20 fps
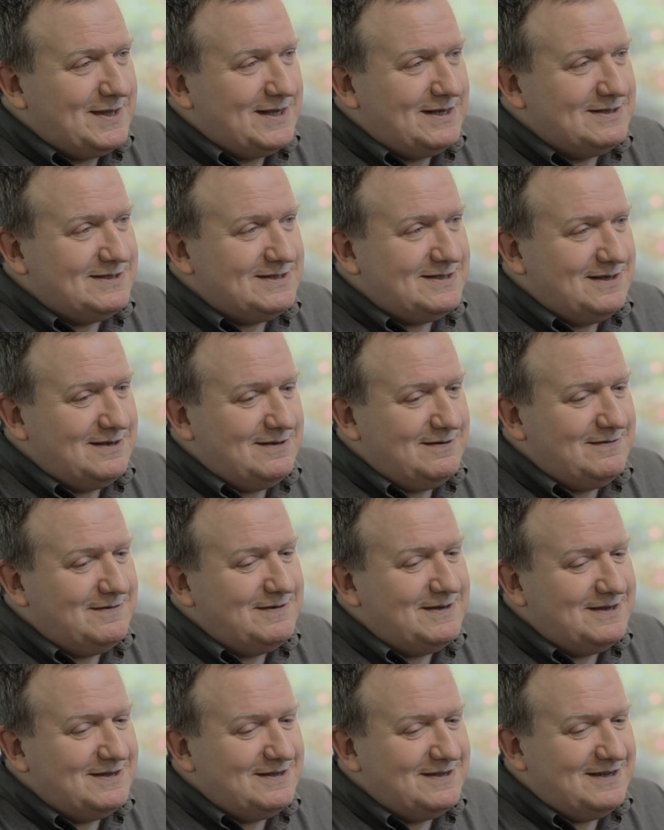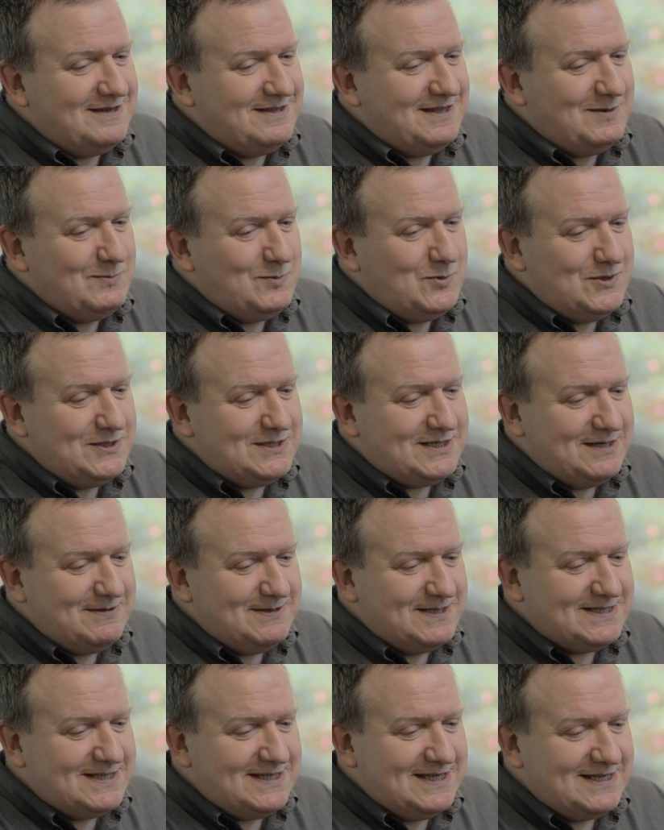So at that point I
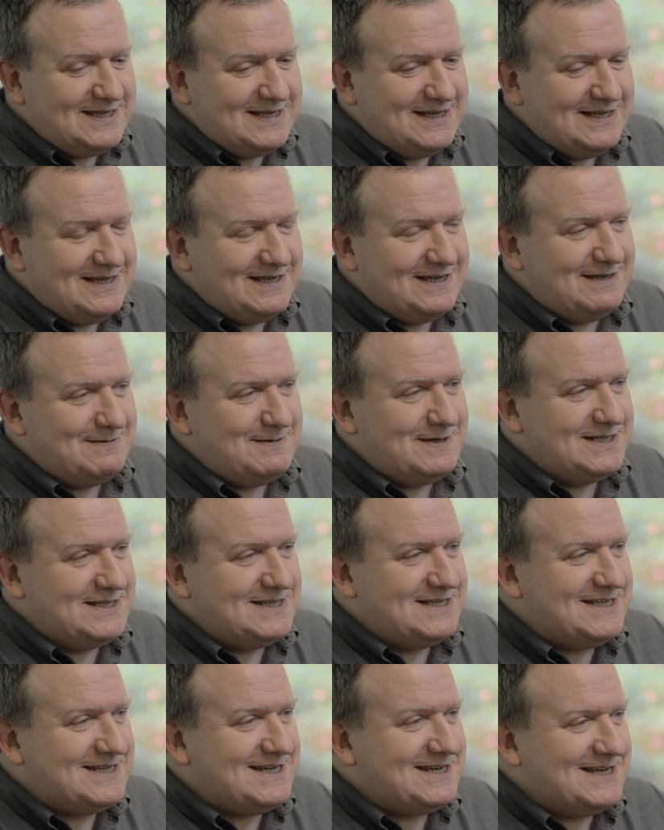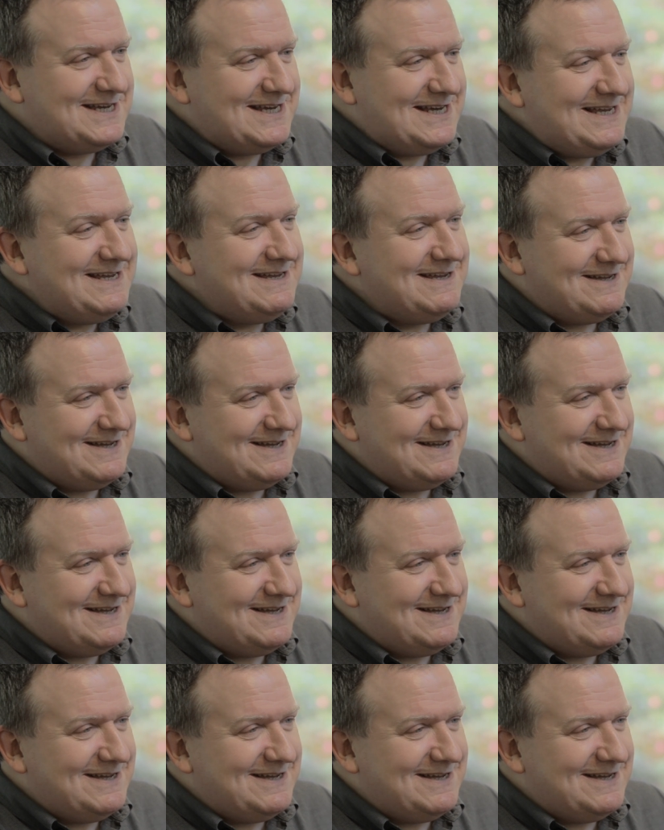was thinking, I'm going to die.